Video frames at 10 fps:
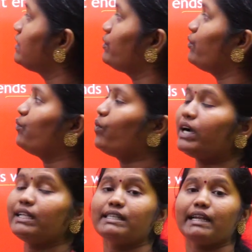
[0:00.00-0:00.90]
So
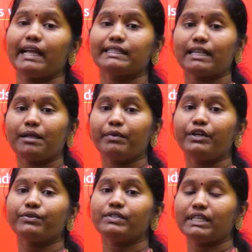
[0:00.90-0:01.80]
what is an
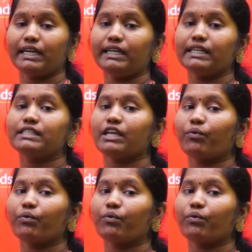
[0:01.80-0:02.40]
exclamatory sentence?